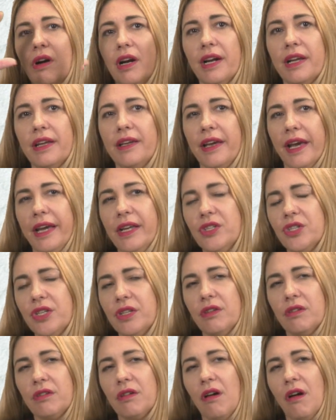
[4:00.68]
are
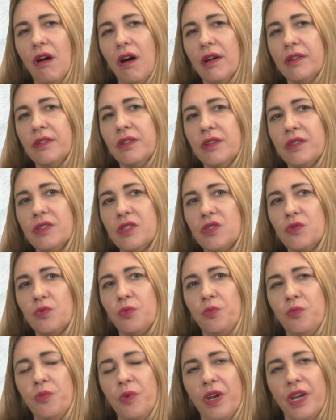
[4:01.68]
engaging your audience
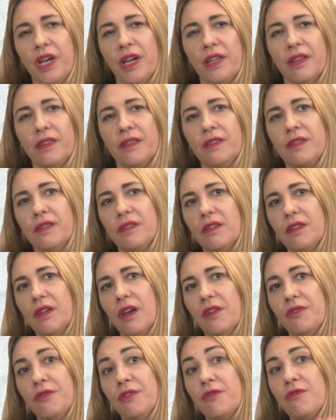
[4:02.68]
with
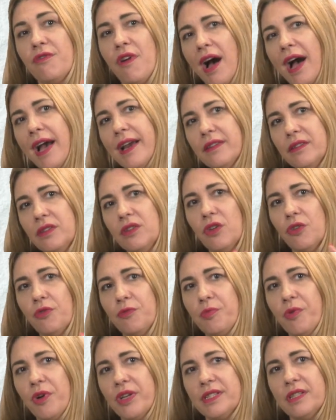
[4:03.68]
a variety
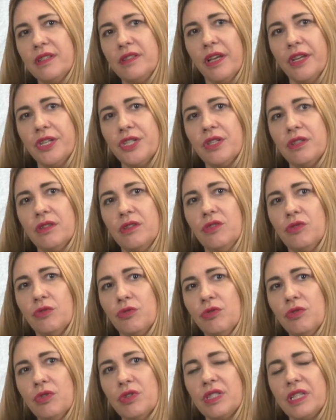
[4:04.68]
of presentation
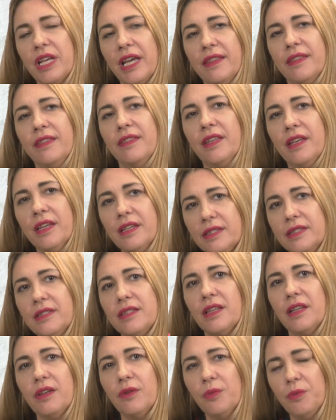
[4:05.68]
tools, and
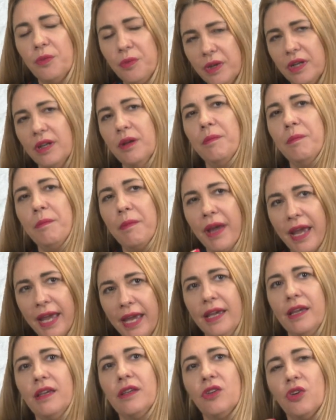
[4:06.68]
this will
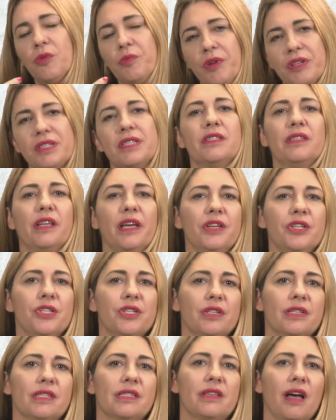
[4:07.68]
make your
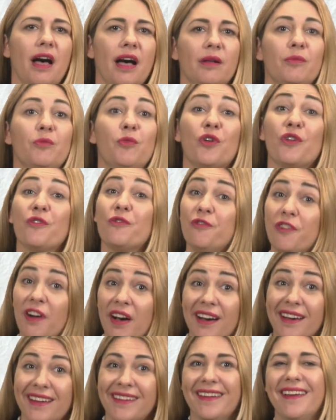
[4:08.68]
presentation style more
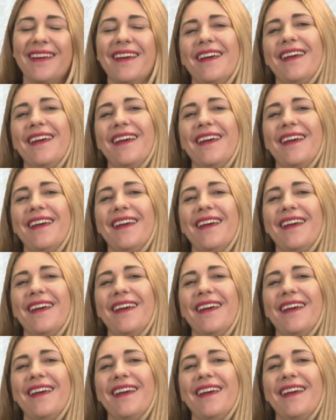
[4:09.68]
fun